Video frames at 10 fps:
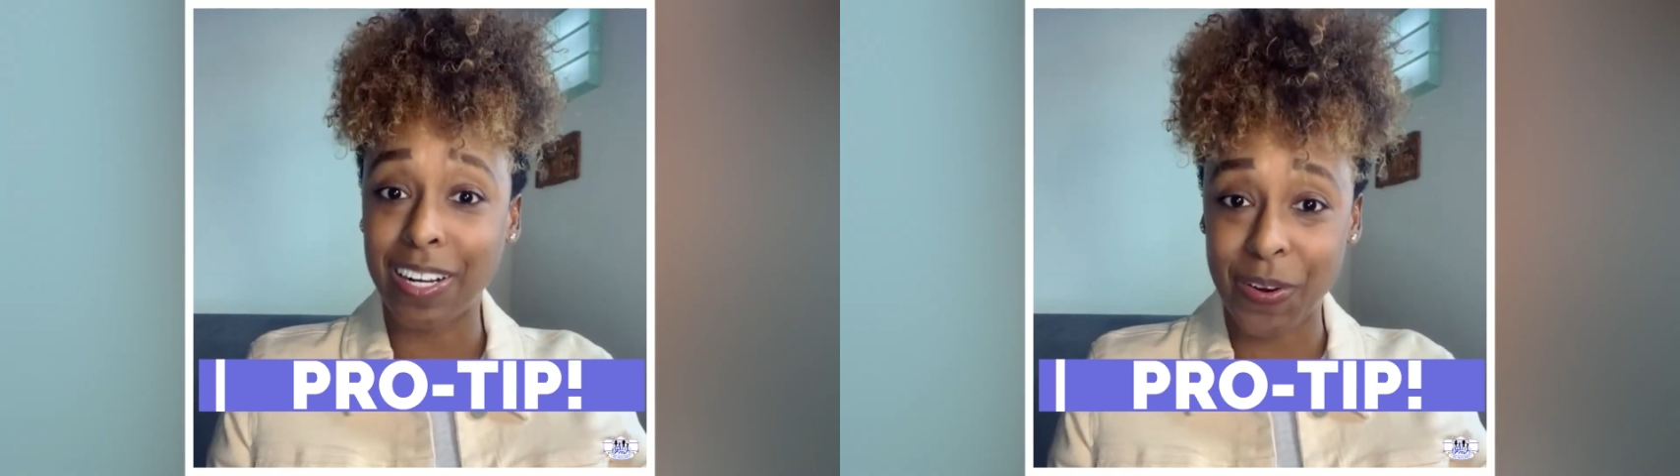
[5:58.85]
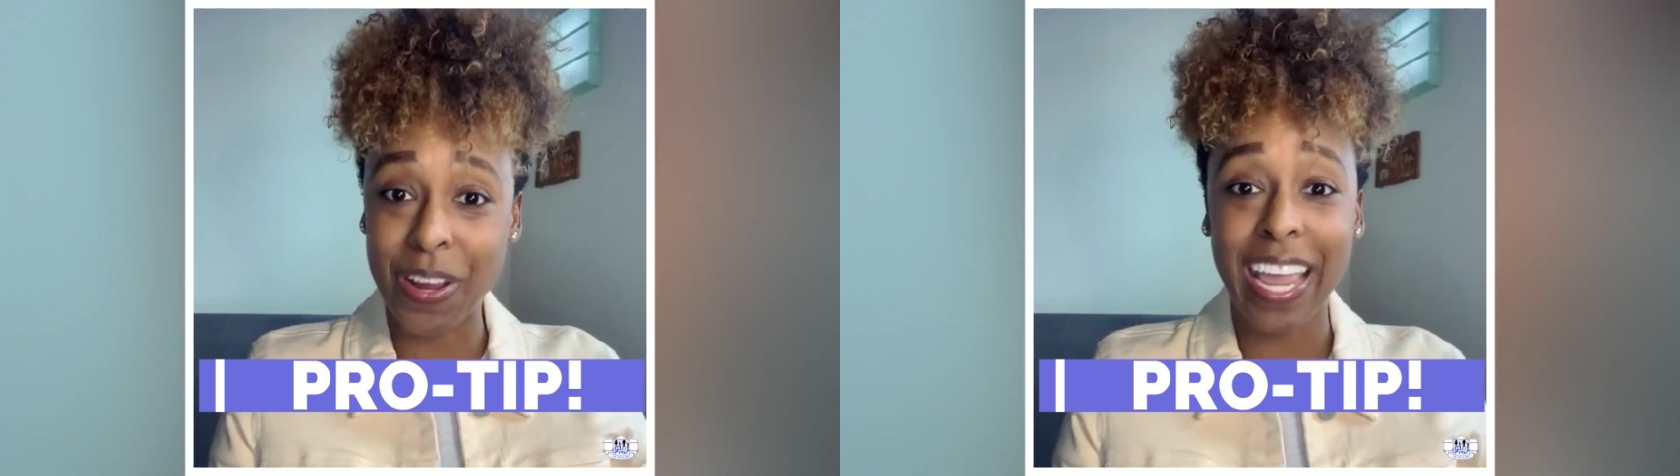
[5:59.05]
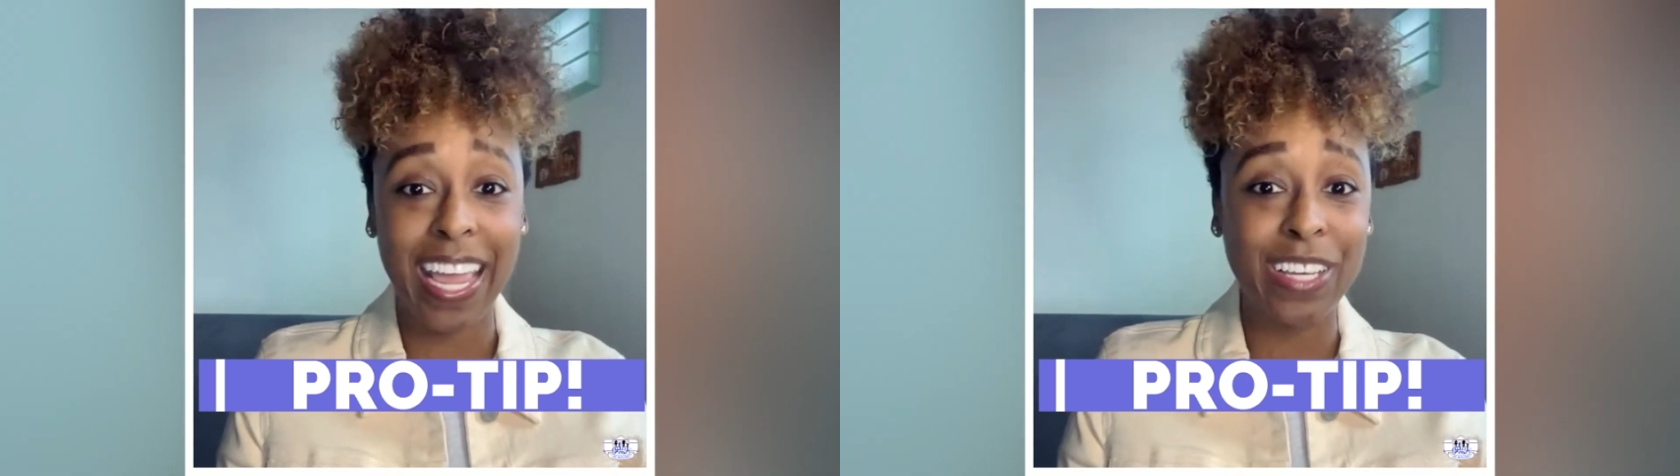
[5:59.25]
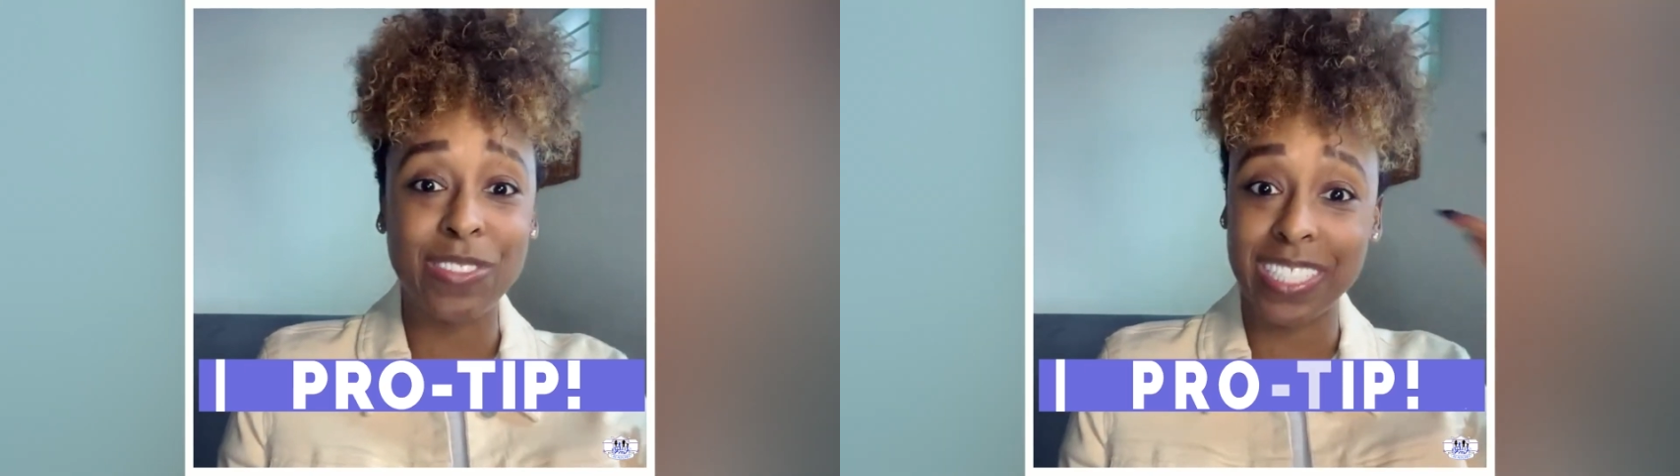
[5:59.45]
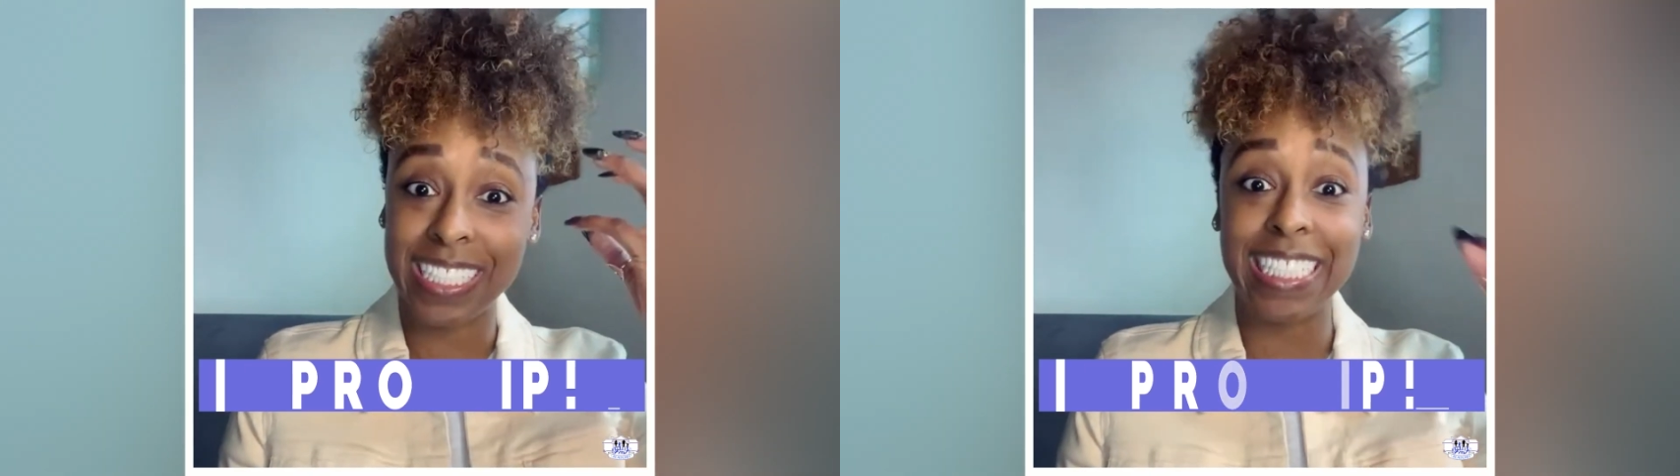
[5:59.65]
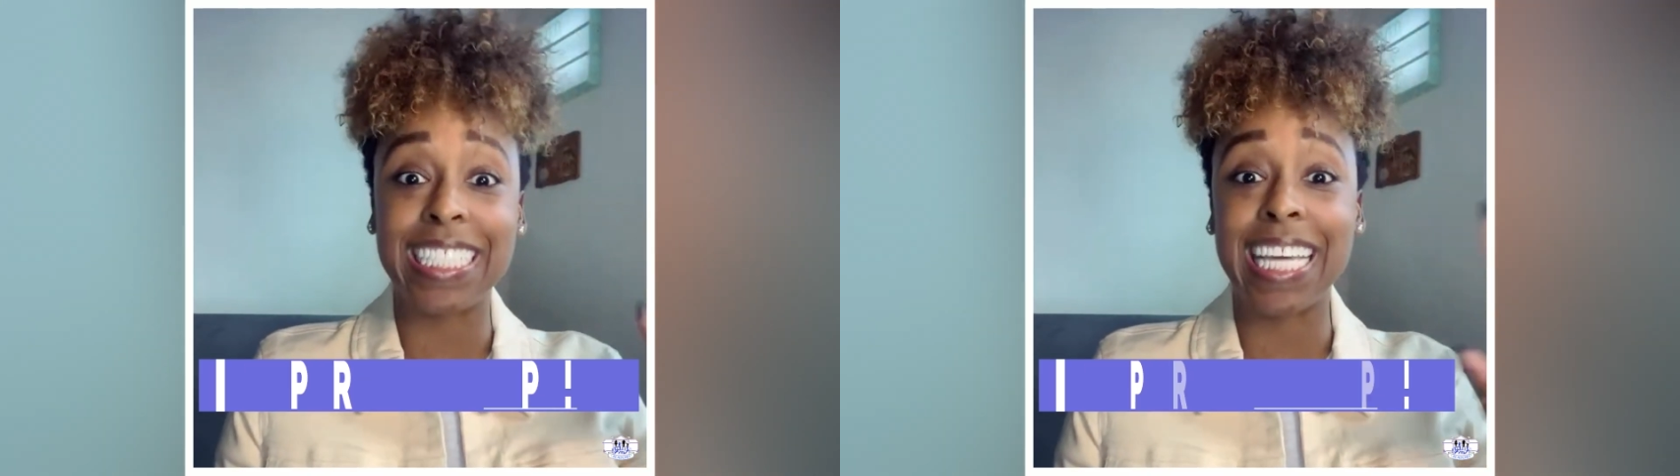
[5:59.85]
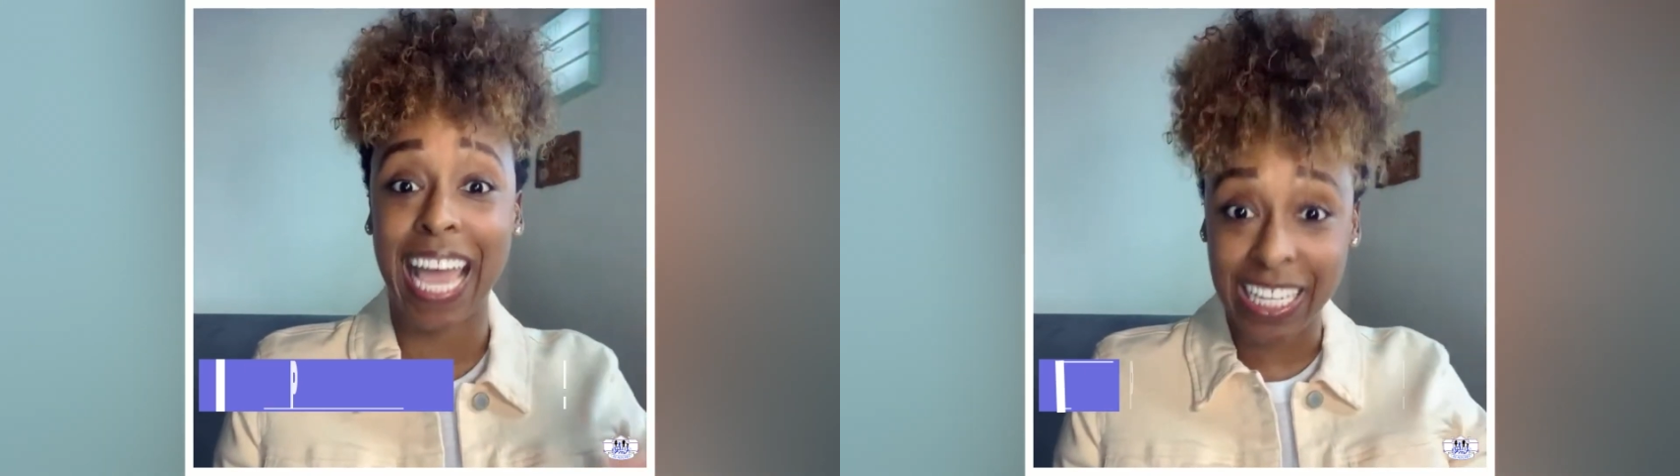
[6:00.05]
Okay, you just need to